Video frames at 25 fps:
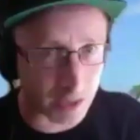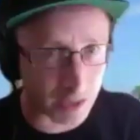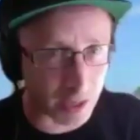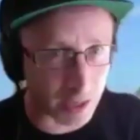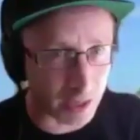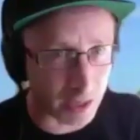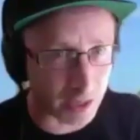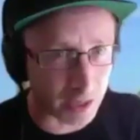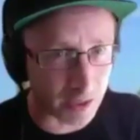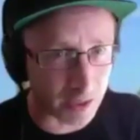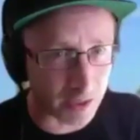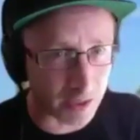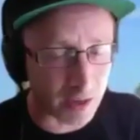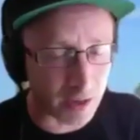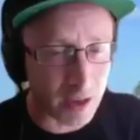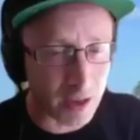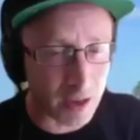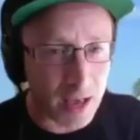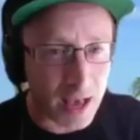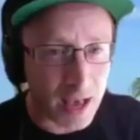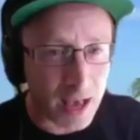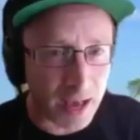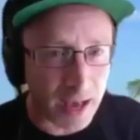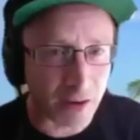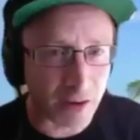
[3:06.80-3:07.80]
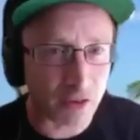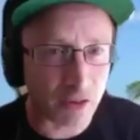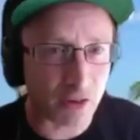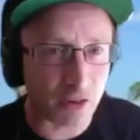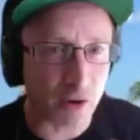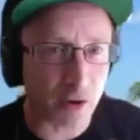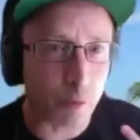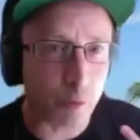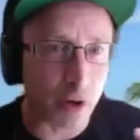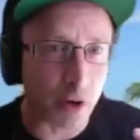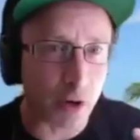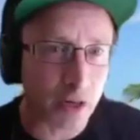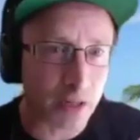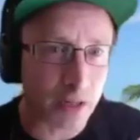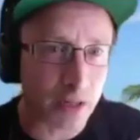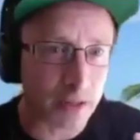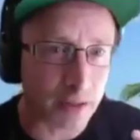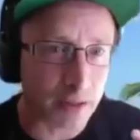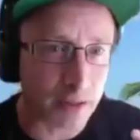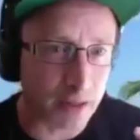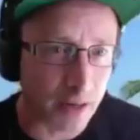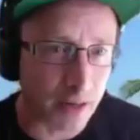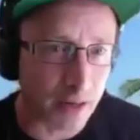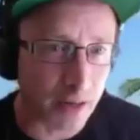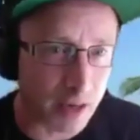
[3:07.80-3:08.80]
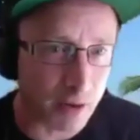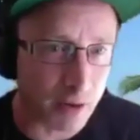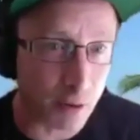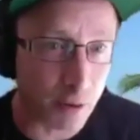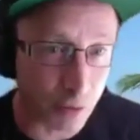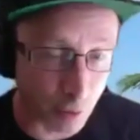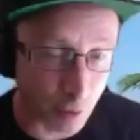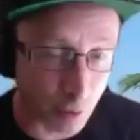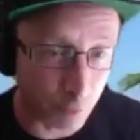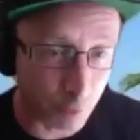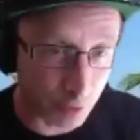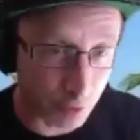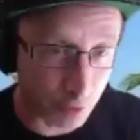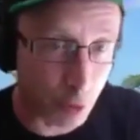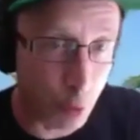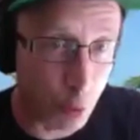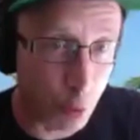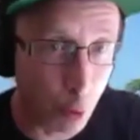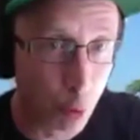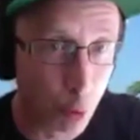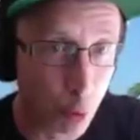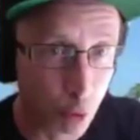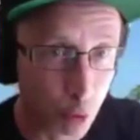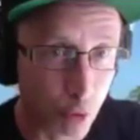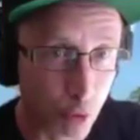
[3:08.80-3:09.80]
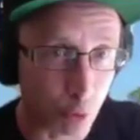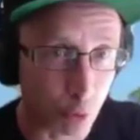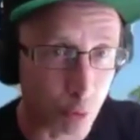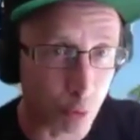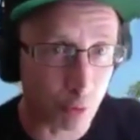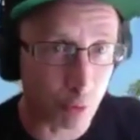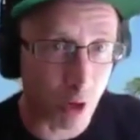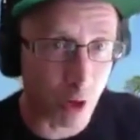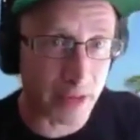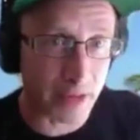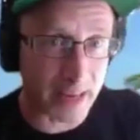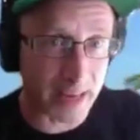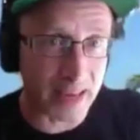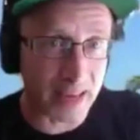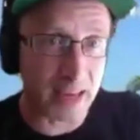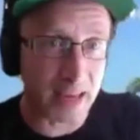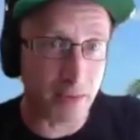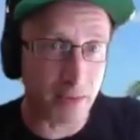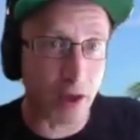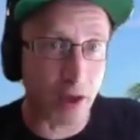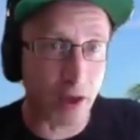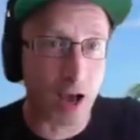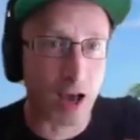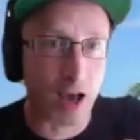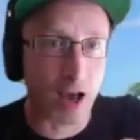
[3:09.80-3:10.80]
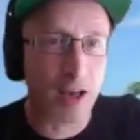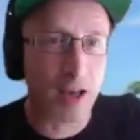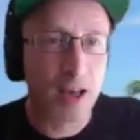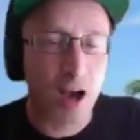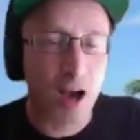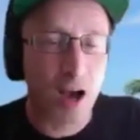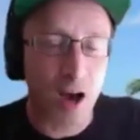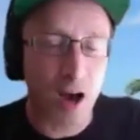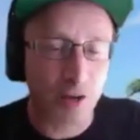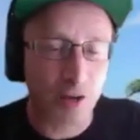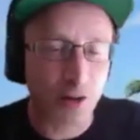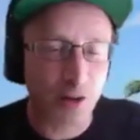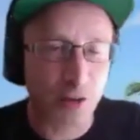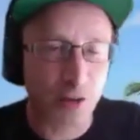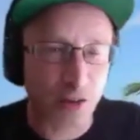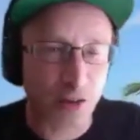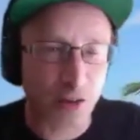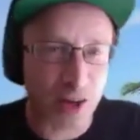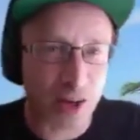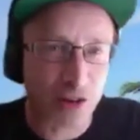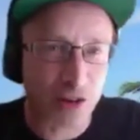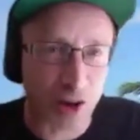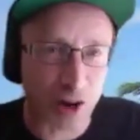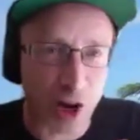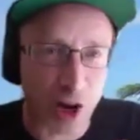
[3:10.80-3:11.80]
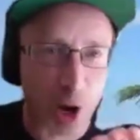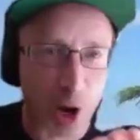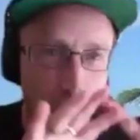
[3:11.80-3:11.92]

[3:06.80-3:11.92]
gig, and she really delivers. Obviously you all do, like I should say Janelle